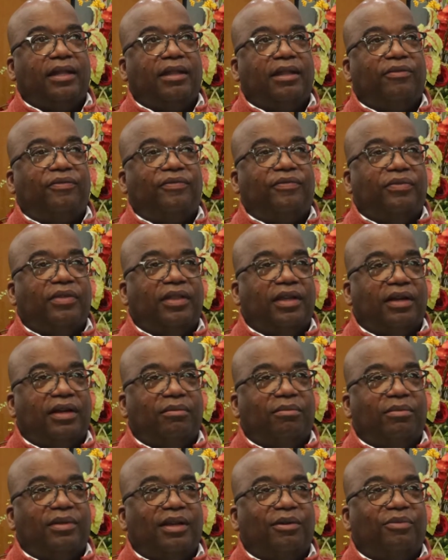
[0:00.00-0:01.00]
The,
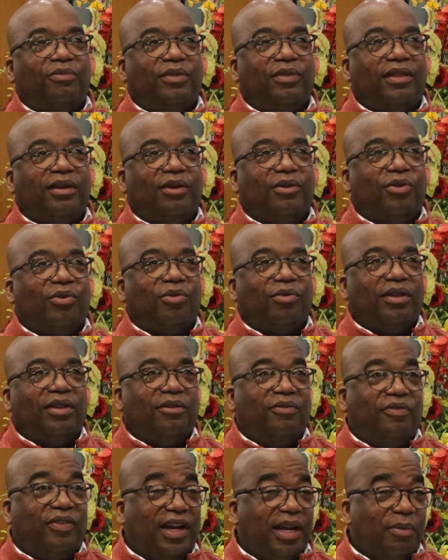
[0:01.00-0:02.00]
the, the, the,
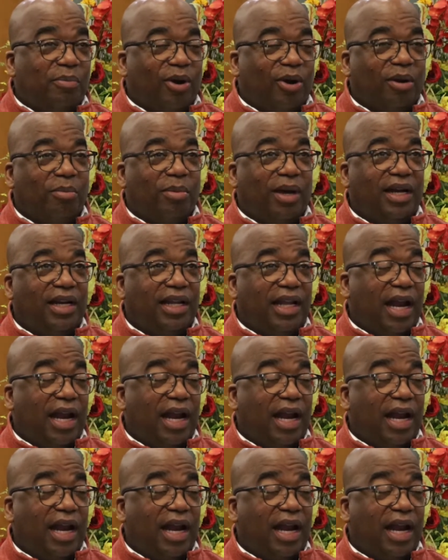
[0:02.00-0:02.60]
the funny part about it